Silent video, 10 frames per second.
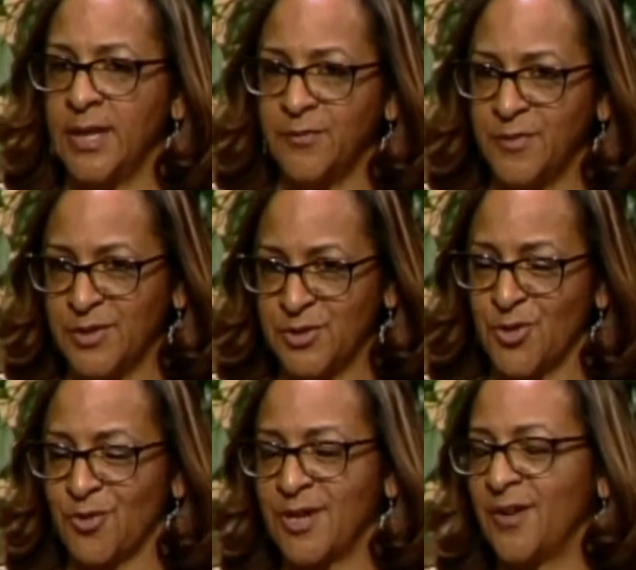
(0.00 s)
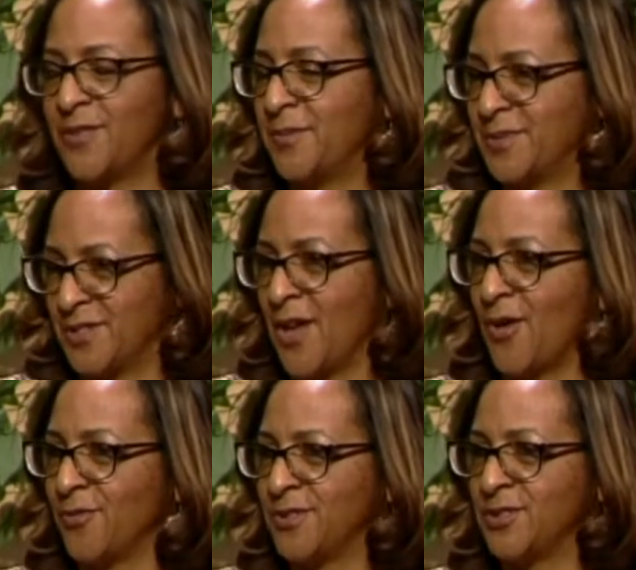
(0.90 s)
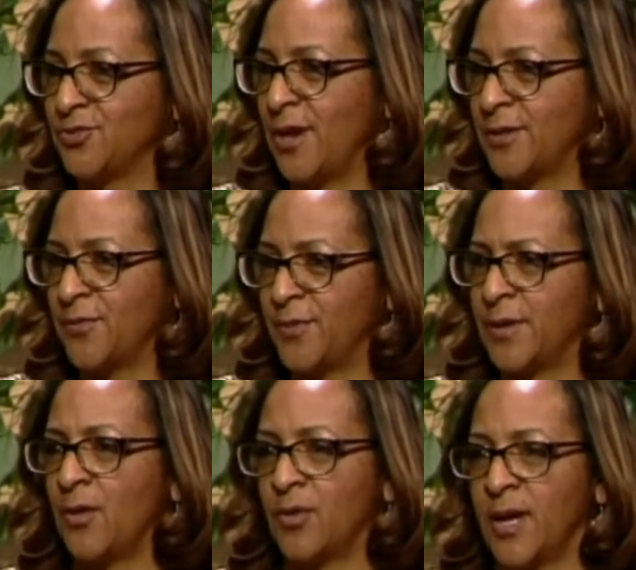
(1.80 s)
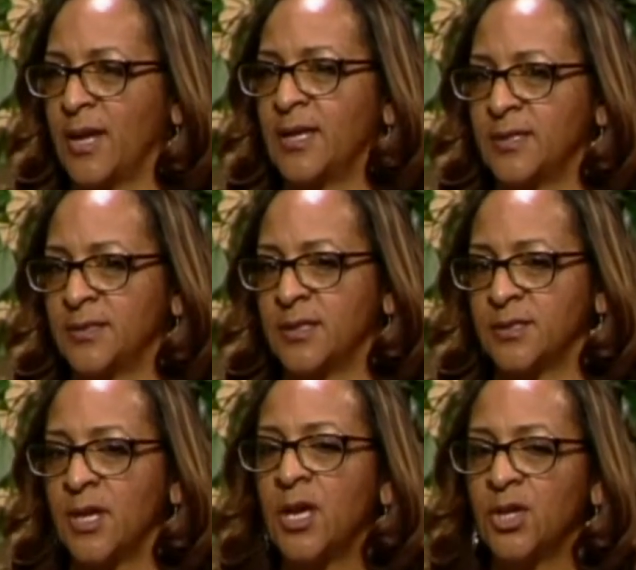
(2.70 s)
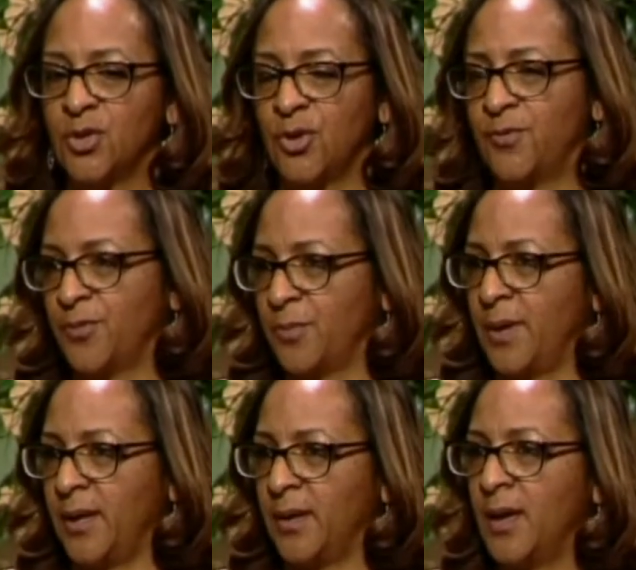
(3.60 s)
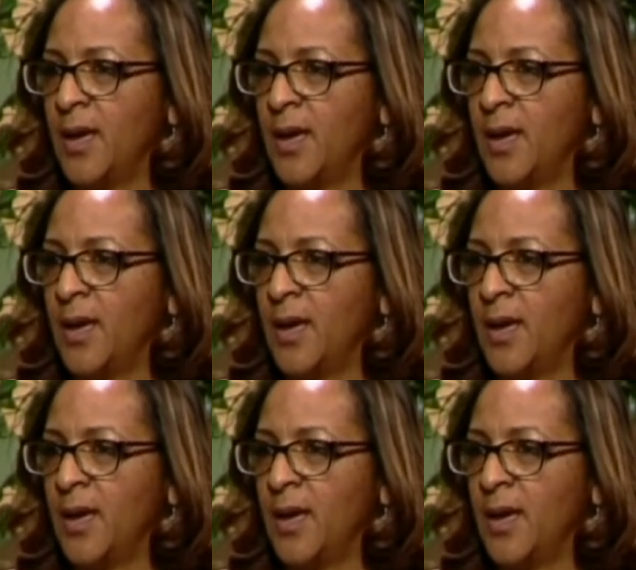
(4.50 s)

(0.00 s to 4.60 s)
inventory of themselves and trying to figure out, okay, is this good for me?